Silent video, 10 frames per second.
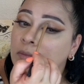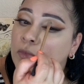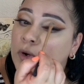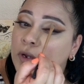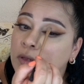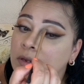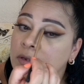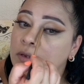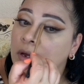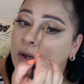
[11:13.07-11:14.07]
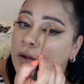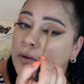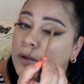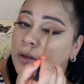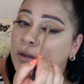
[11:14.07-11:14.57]
right in this eye
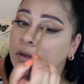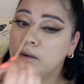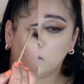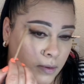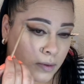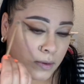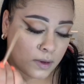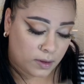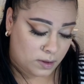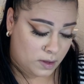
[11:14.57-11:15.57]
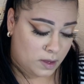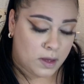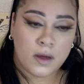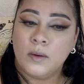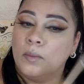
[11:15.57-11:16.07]
right here.
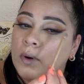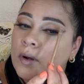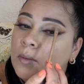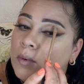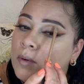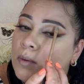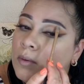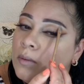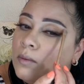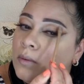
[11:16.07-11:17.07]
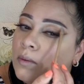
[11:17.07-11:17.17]
Brow bone.